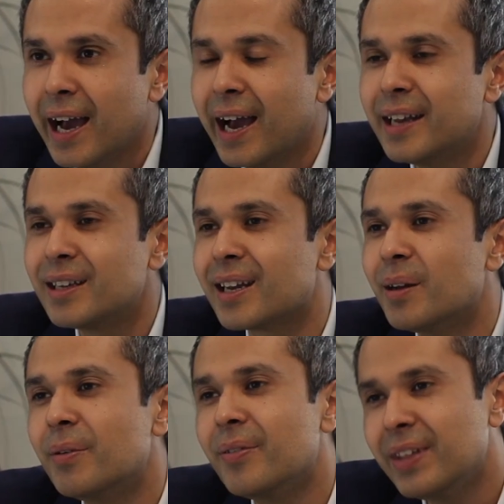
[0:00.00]
And
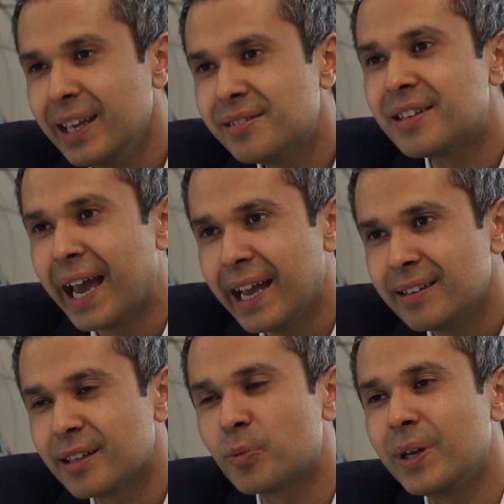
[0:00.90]
these
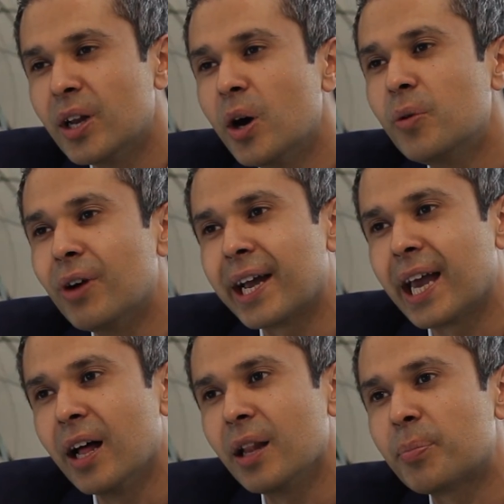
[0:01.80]
days, as we know,
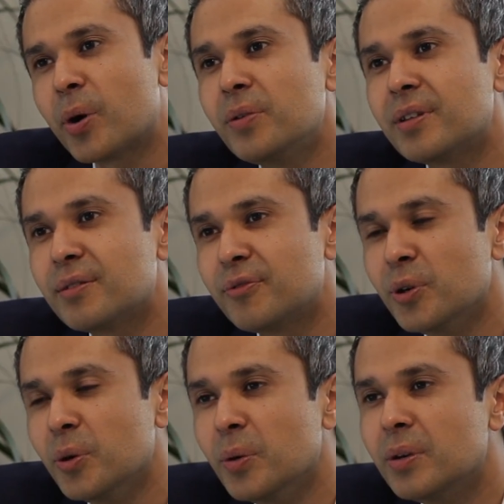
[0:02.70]
Raquel, processed
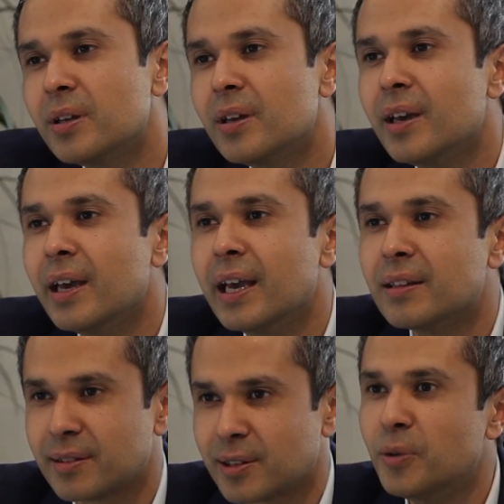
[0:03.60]
food is
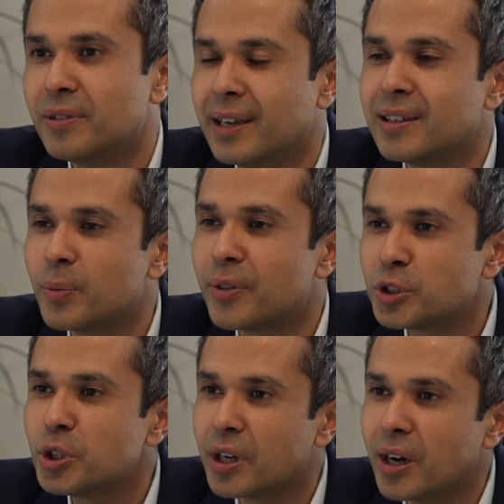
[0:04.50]
associated with
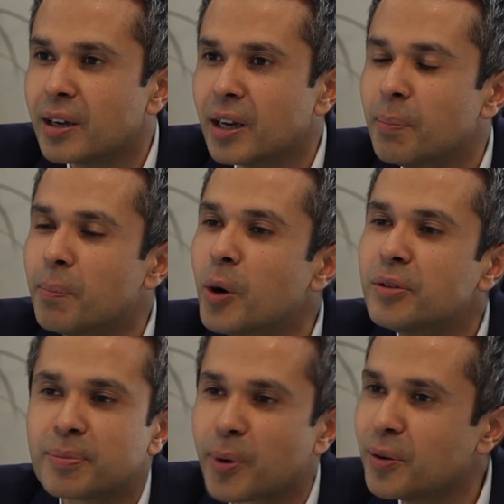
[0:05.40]
sugar.
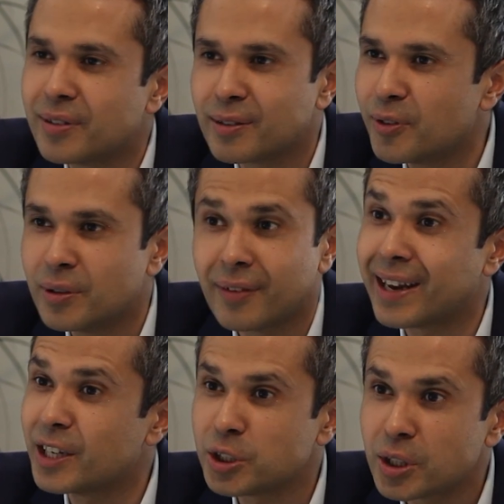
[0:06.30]
Most processed foods have
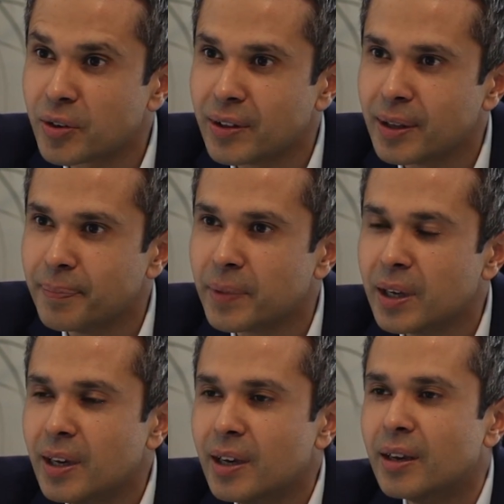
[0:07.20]
added sugar in them.
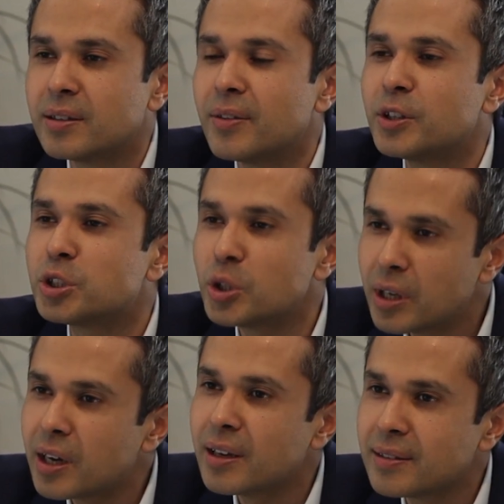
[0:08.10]
So the
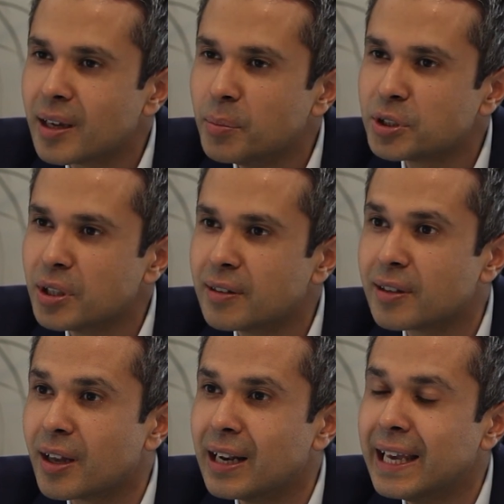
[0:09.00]
sugar consumption,
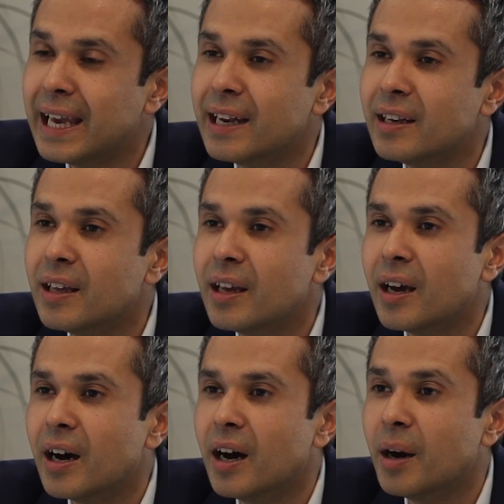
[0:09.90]
certainly in
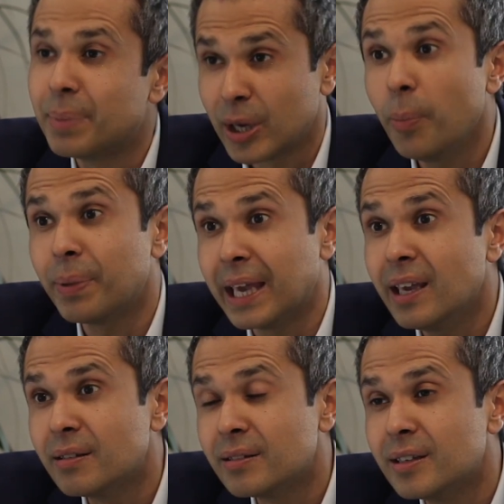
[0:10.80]
Pioppi,
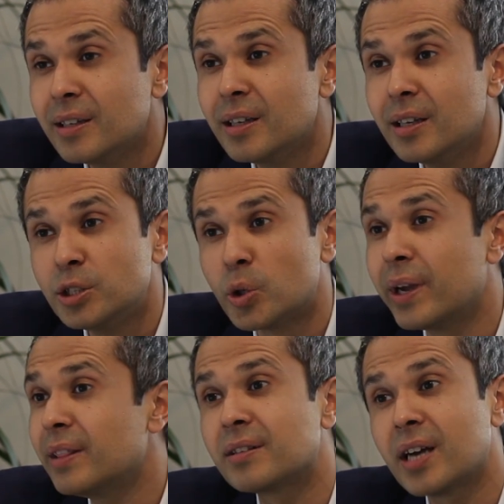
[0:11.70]

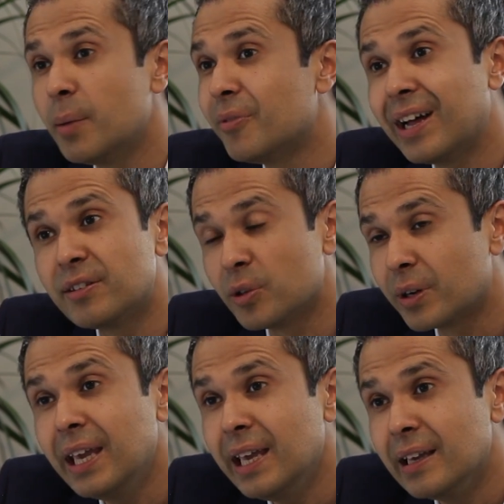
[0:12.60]
during the time of Ancel
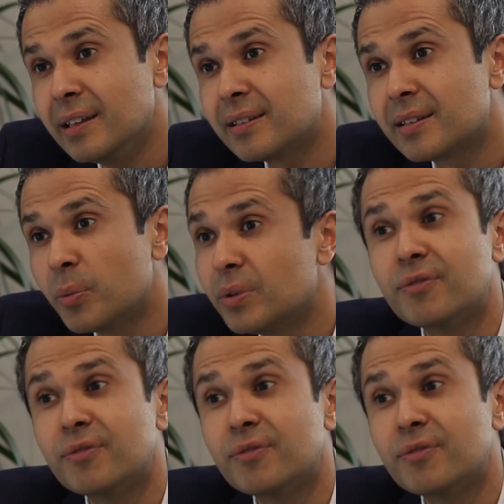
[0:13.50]
Keys, was